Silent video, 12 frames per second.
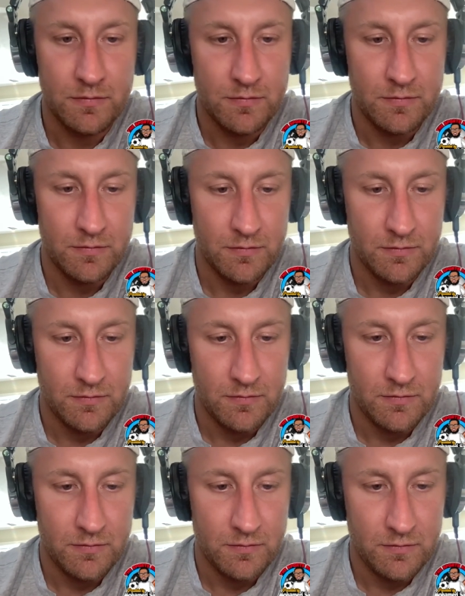
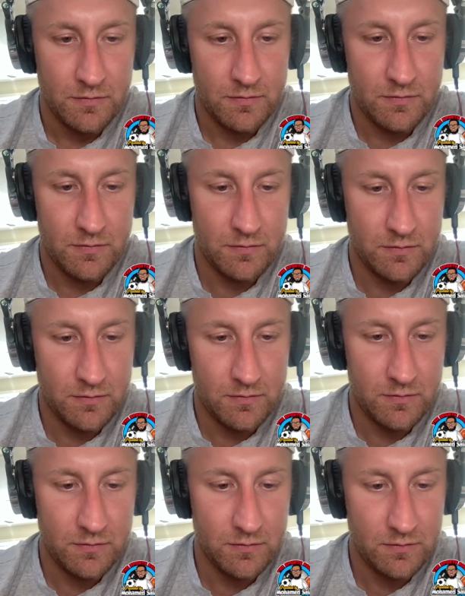
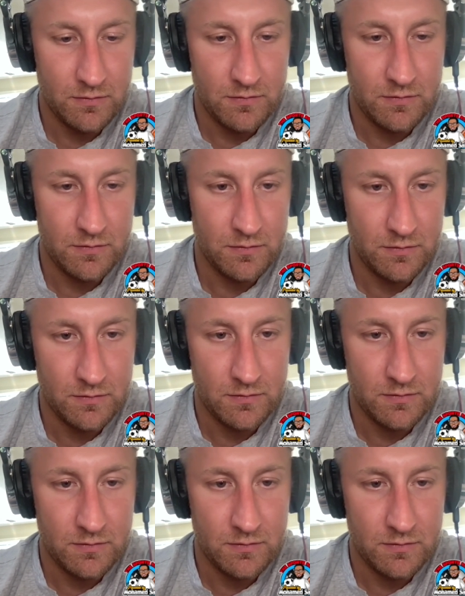(silent)